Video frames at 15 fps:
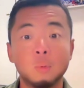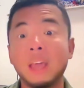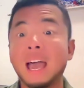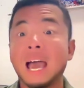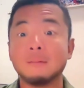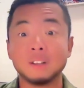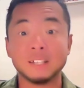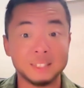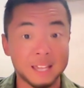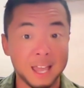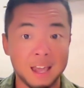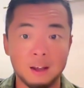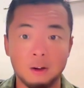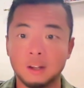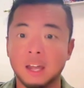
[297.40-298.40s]
have a
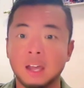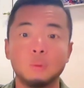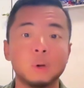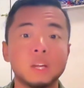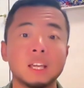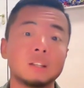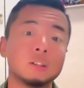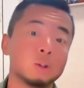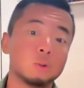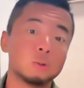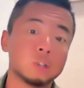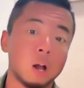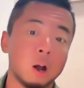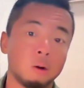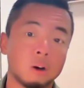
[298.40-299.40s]
say. Okay, we can
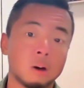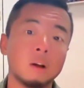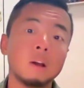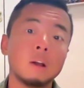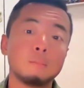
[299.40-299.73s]
use our